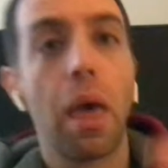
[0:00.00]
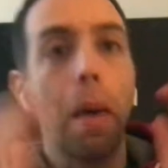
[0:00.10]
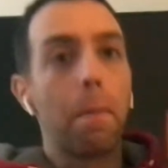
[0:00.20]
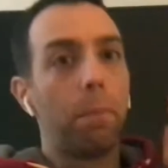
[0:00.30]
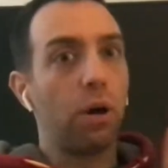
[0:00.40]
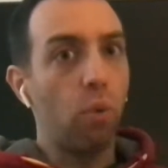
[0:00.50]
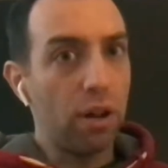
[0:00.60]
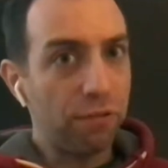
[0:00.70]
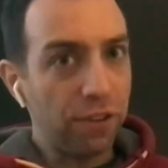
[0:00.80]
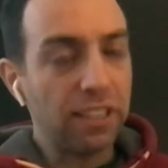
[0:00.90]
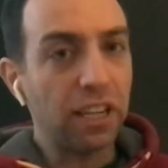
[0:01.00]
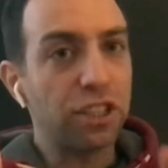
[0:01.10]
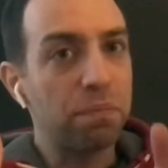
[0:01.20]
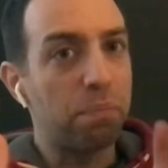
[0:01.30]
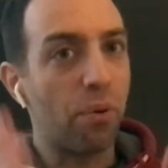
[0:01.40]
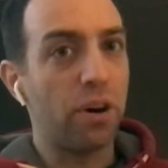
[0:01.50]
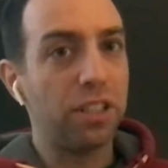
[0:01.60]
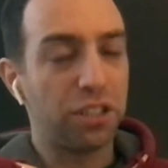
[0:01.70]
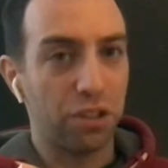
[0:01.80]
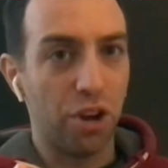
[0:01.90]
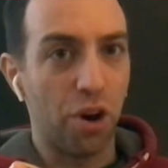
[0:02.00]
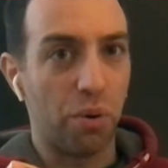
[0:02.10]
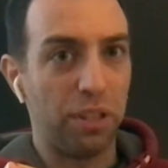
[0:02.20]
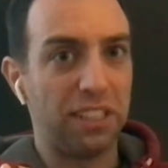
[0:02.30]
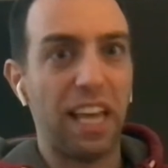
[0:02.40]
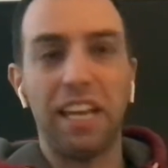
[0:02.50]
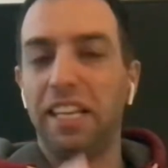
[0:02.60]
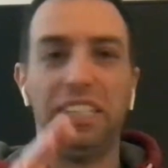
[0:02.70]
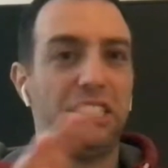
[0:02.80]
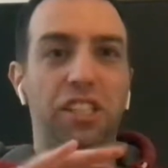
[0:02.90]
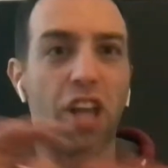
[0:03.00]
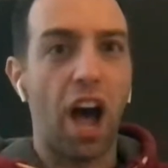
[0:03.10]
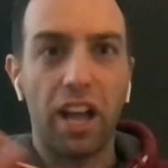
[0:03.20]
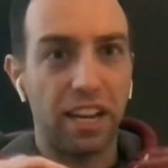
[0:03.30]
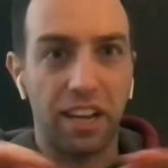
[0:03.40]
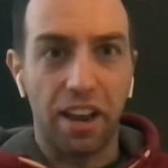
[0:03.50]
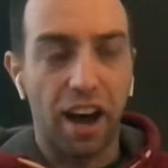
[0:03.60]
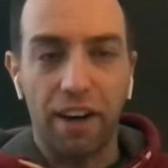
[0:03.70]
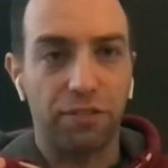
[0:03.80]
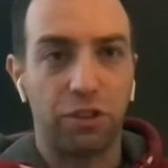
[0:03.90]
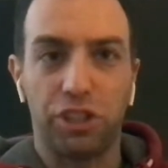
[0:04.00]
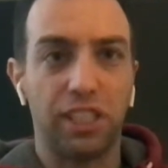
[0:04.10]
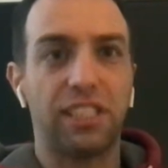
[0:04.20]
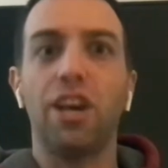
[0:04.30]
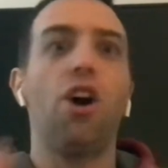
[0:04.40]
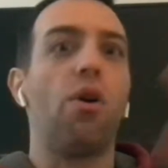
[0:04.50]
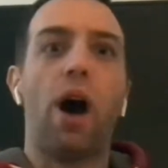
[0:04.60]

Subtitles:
But one thing that is important to know is that it's not enough to just say, oh,